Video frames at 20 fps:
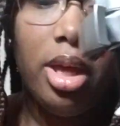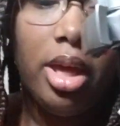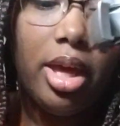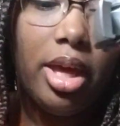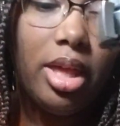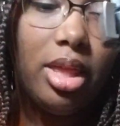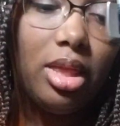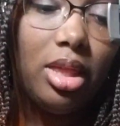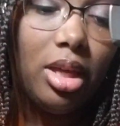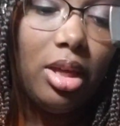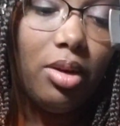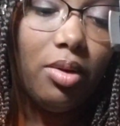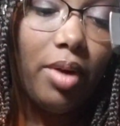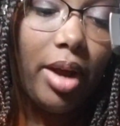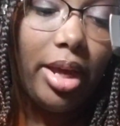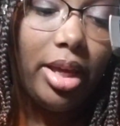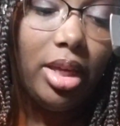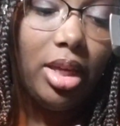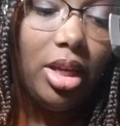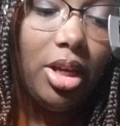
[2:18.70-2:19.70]
And then
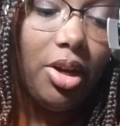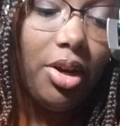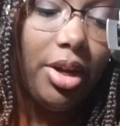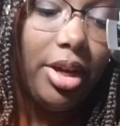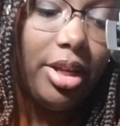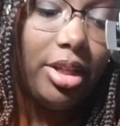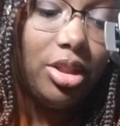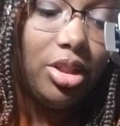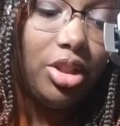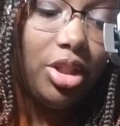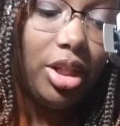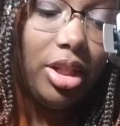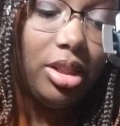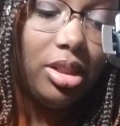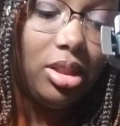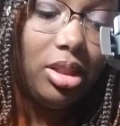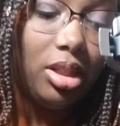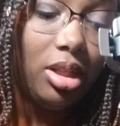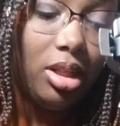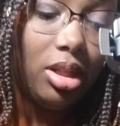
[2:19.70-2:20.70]
right here is
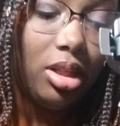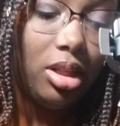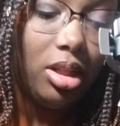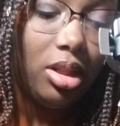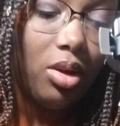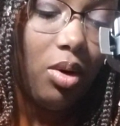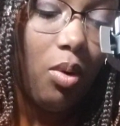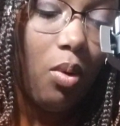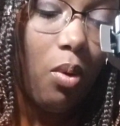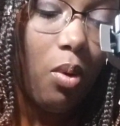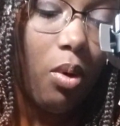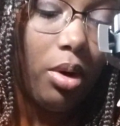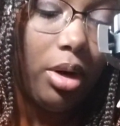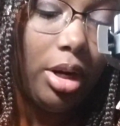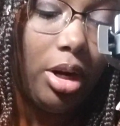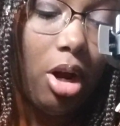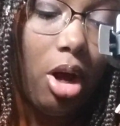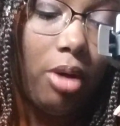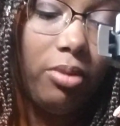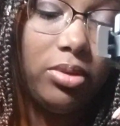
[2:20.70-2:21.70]
just on
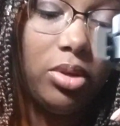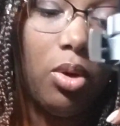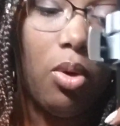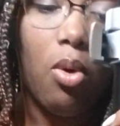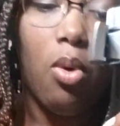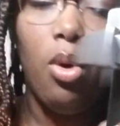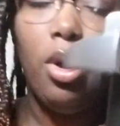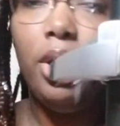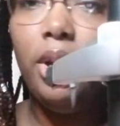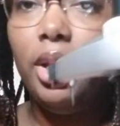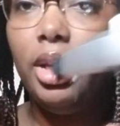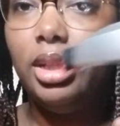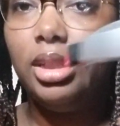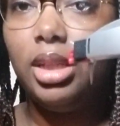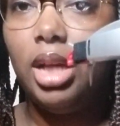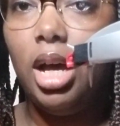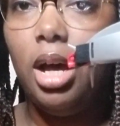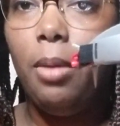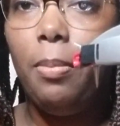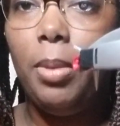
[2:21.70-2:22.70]
and off. So on is
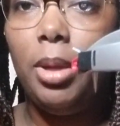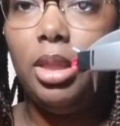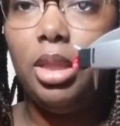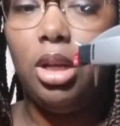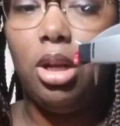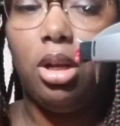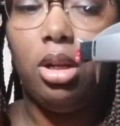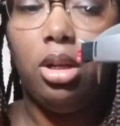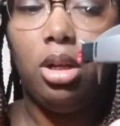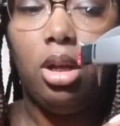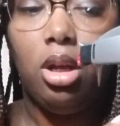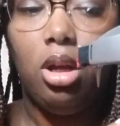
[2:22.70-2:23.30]
up, and then,